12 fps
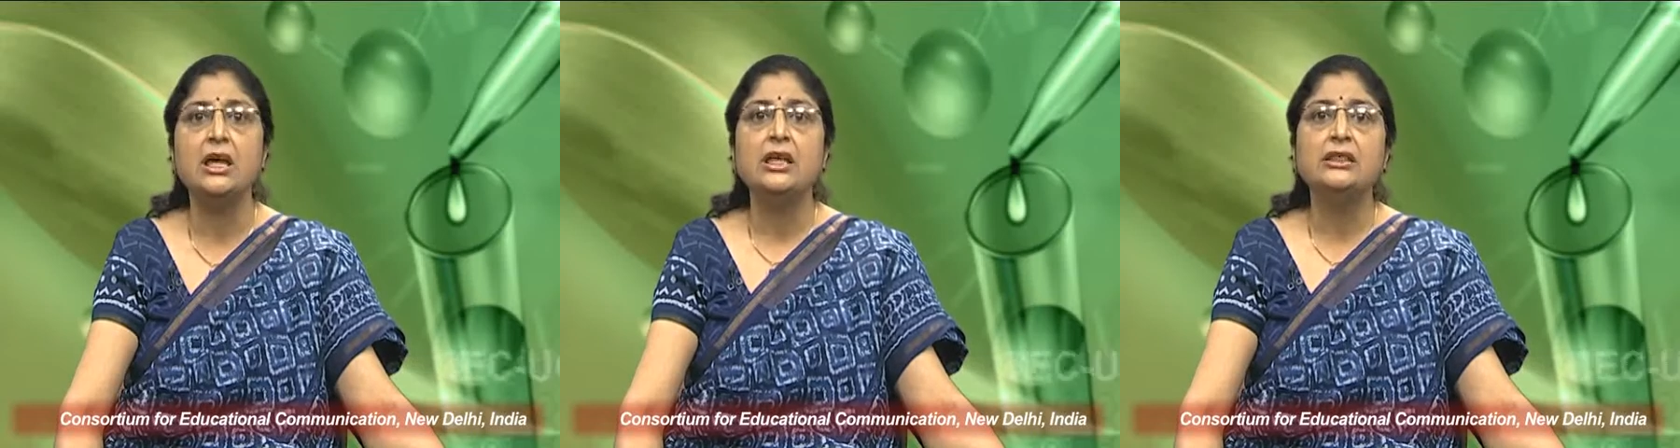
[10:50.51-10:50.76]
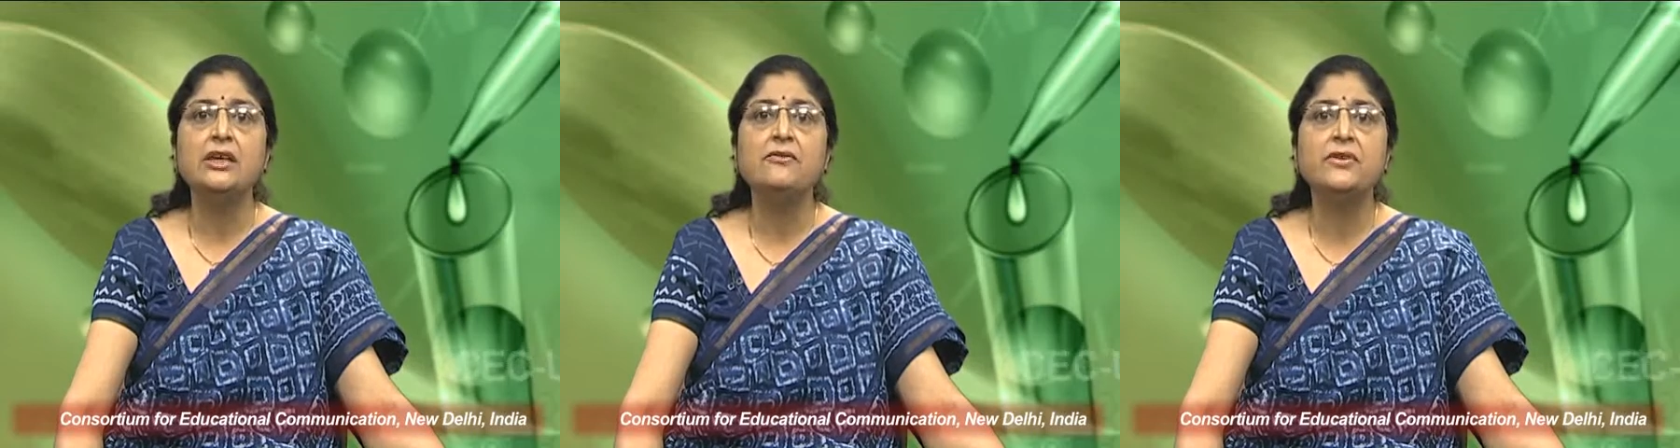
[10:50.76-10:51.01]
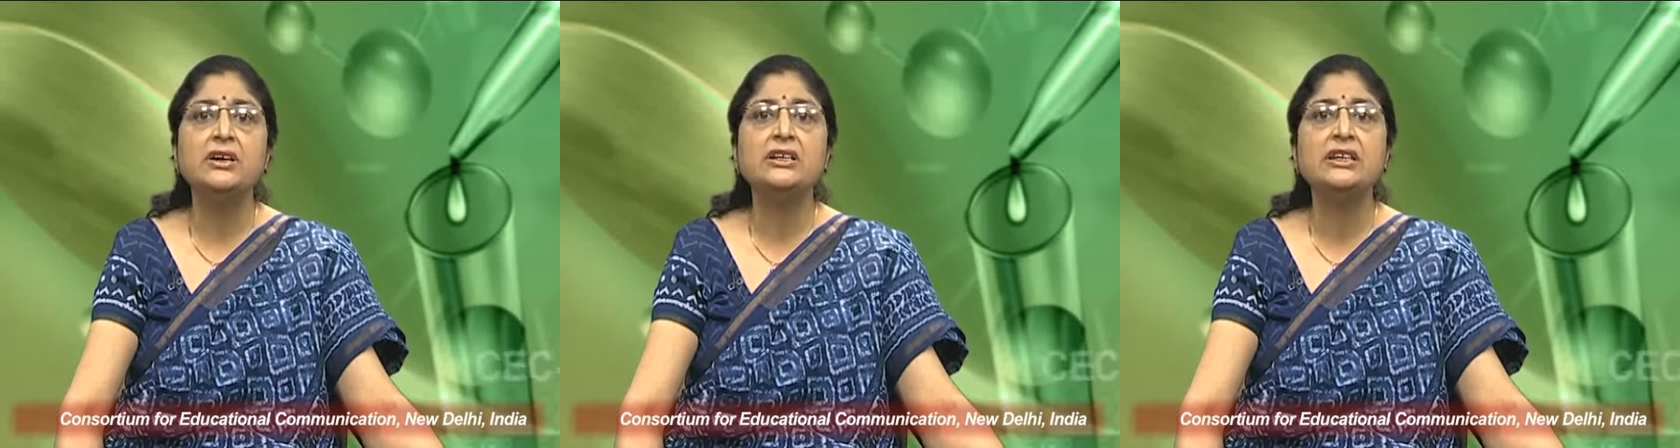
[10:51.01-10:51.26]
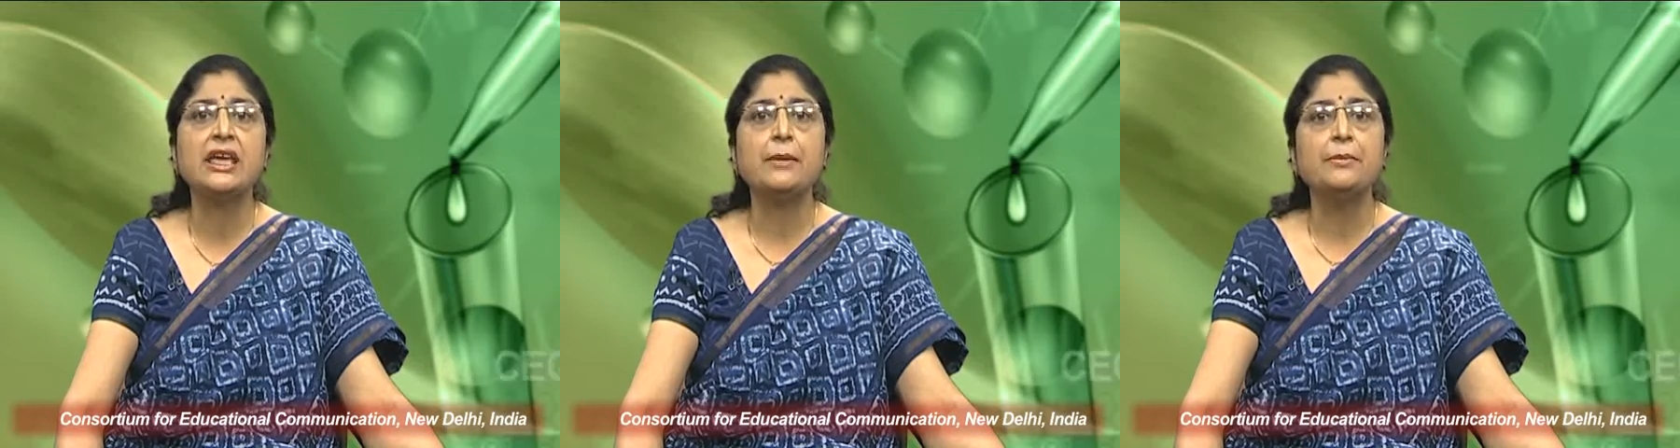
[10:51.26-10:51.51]
The
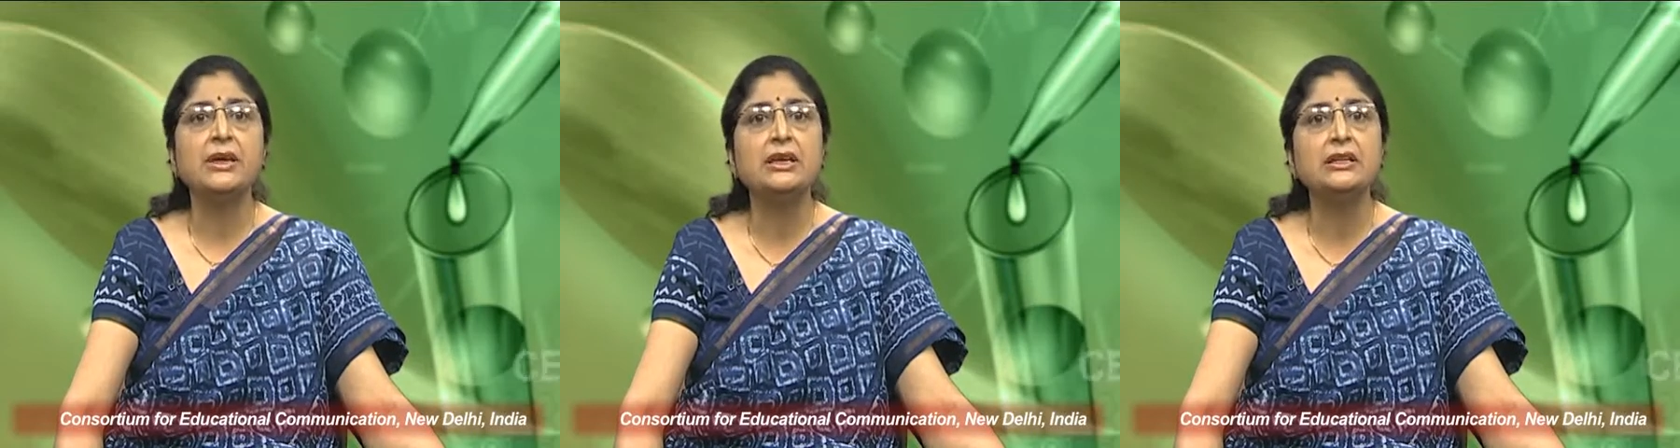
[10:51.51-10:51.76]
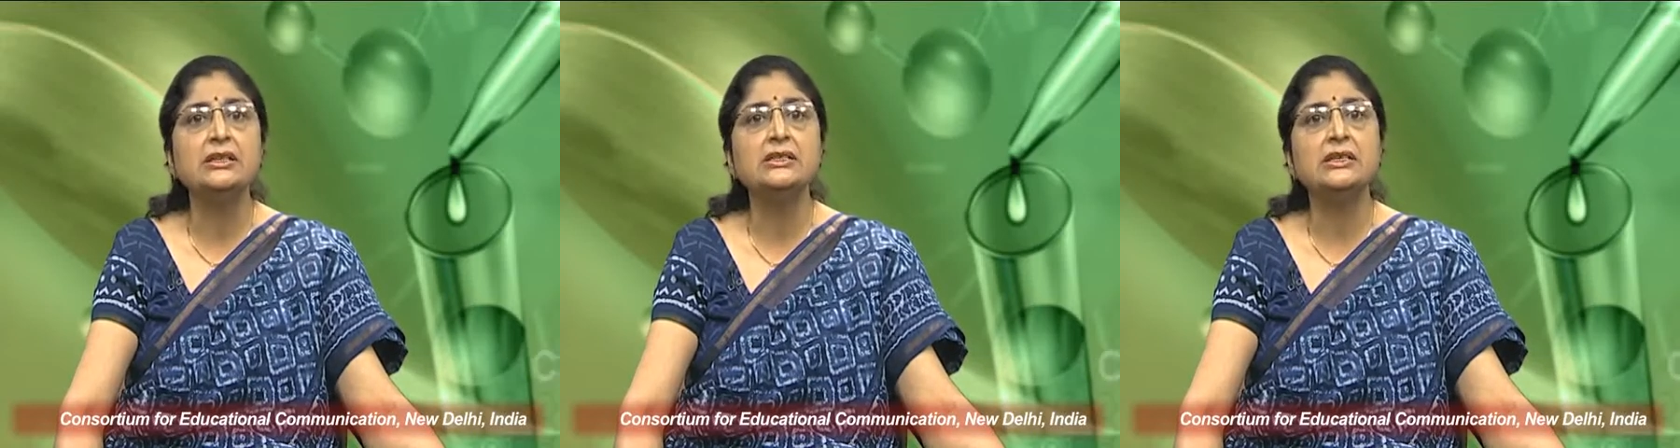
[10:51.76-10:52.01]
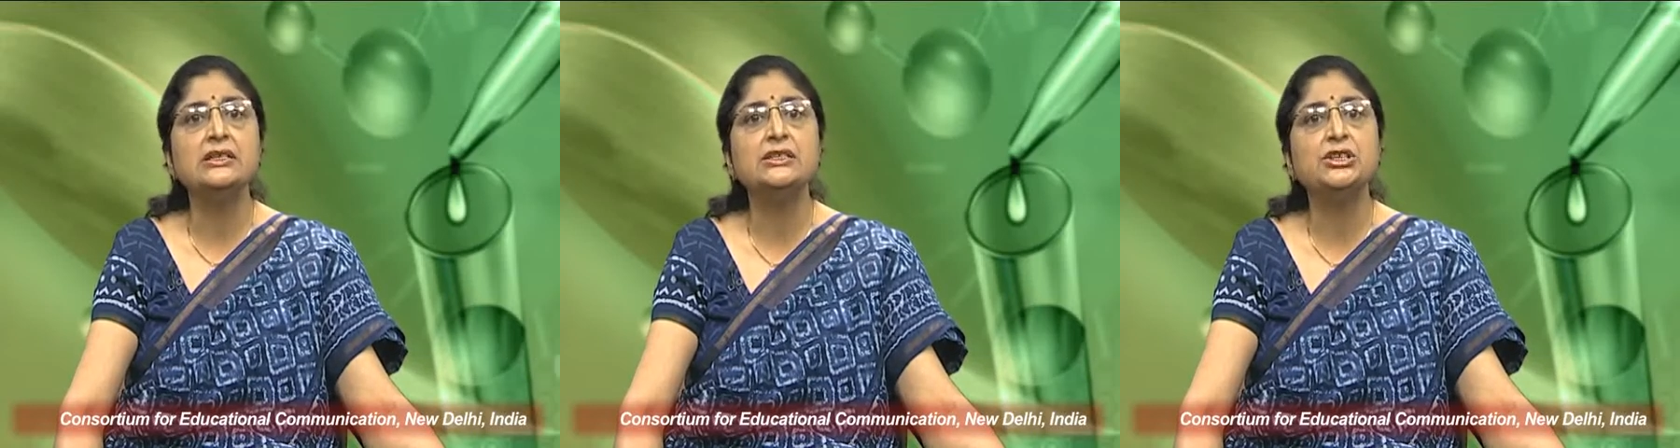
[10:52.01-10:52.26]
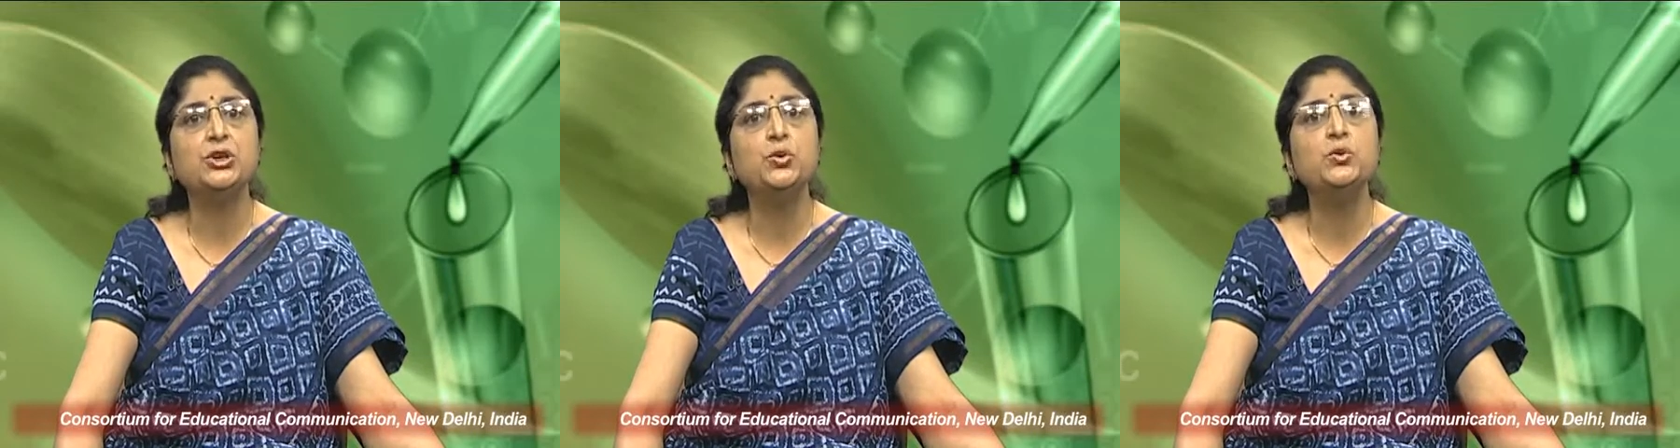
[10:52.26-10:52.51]
word chemicals
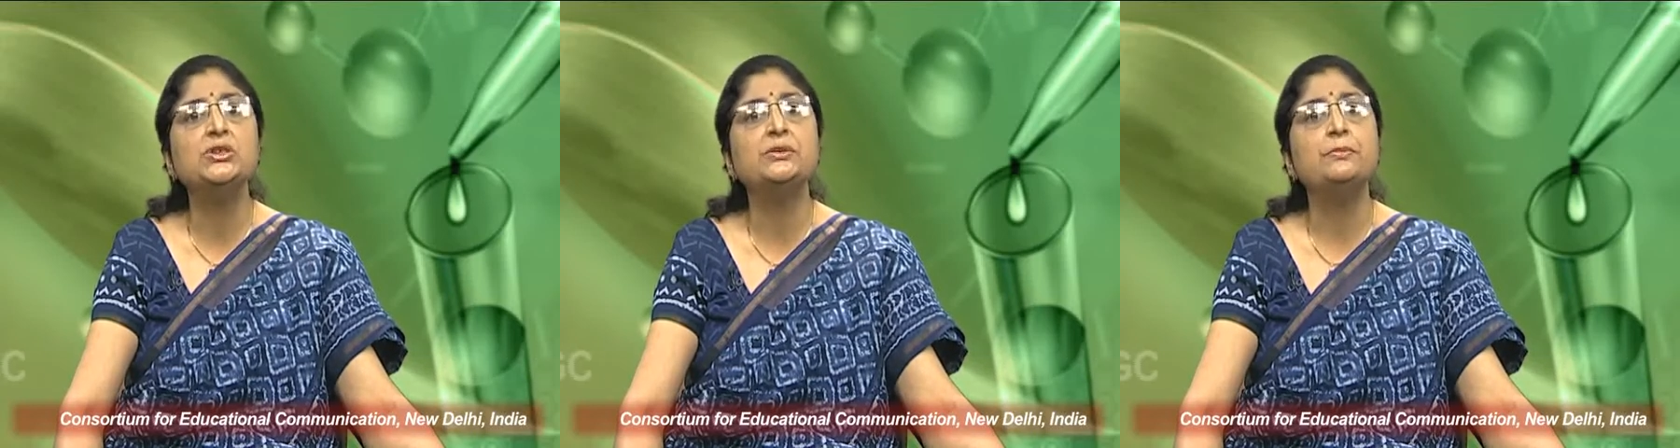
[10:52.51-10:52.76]
is used